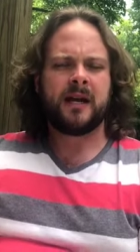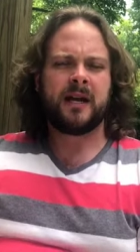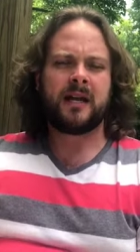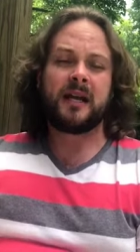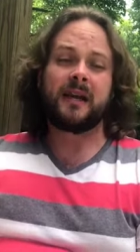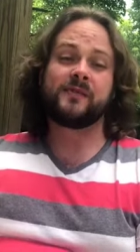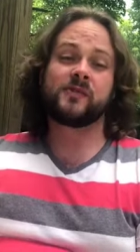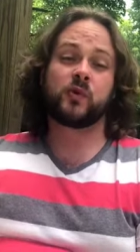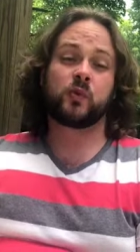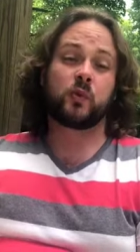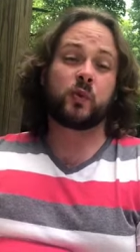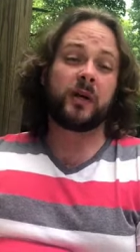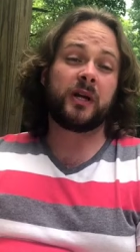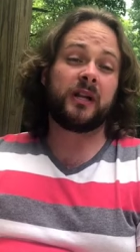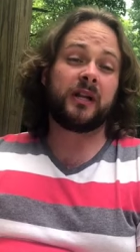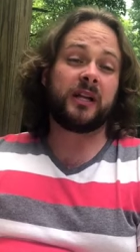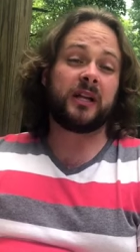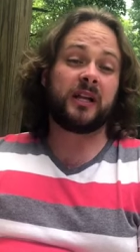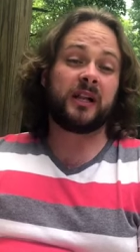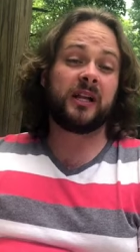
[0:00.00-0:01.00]
He gives a
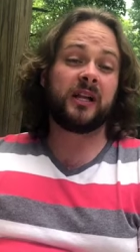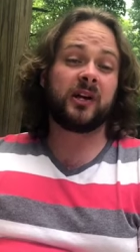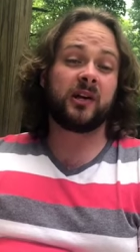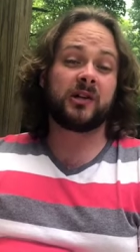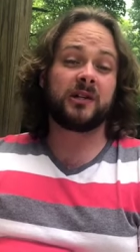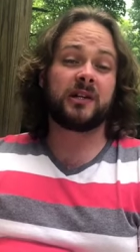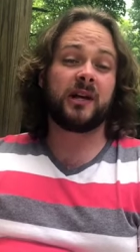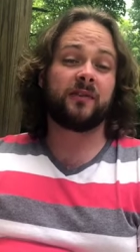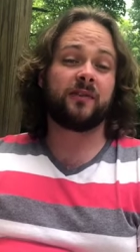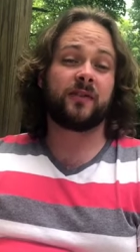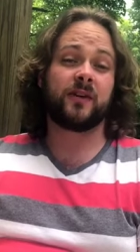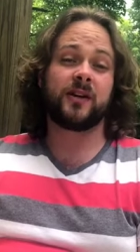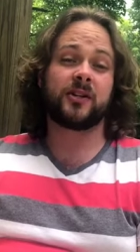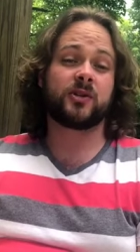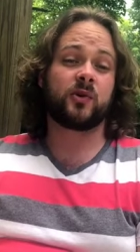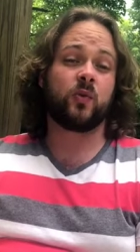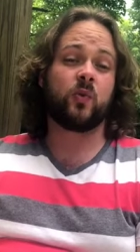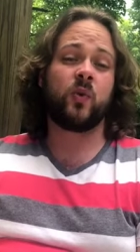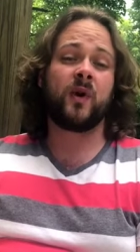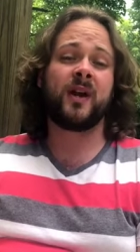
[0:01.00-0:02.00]
really clear
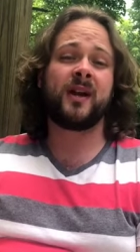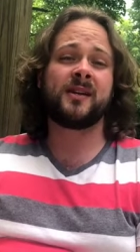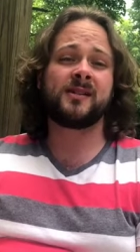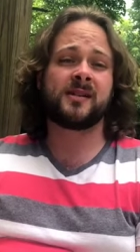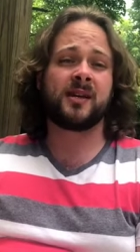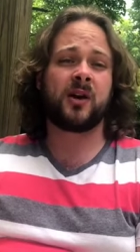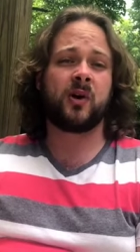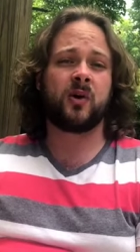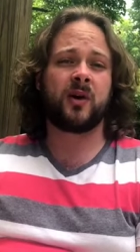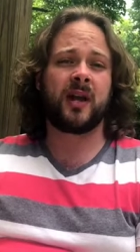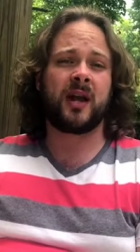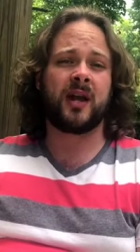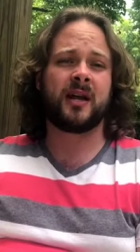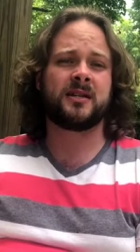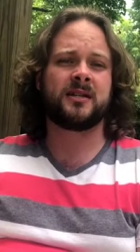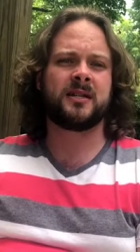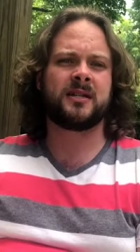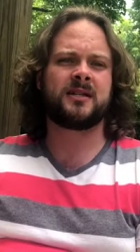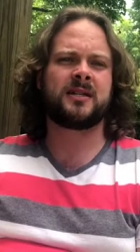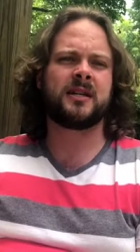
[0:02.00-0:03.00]
definition. When is it okay
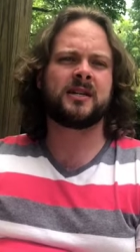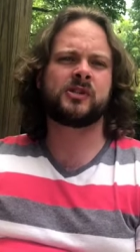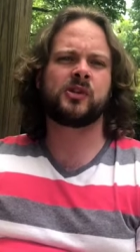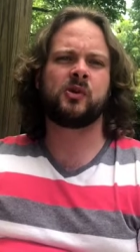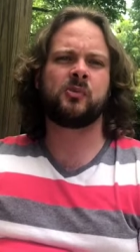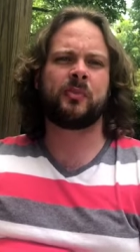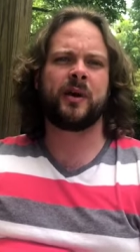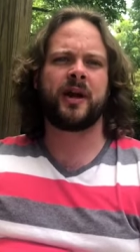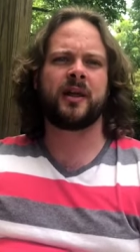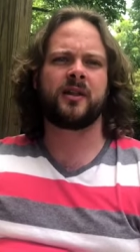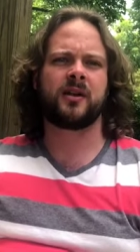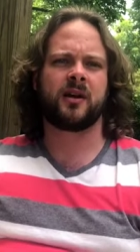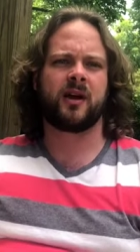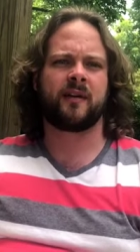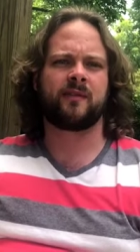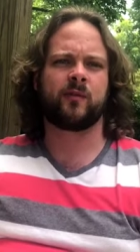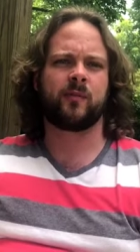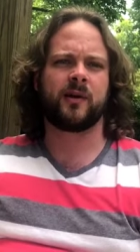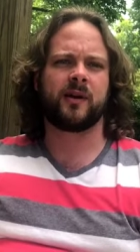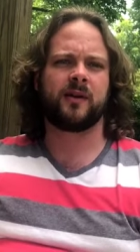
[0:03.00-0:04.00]
to disobey the
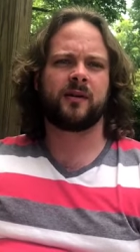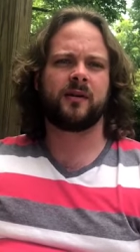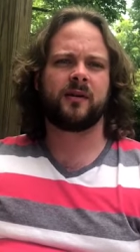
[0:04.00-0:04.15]
government?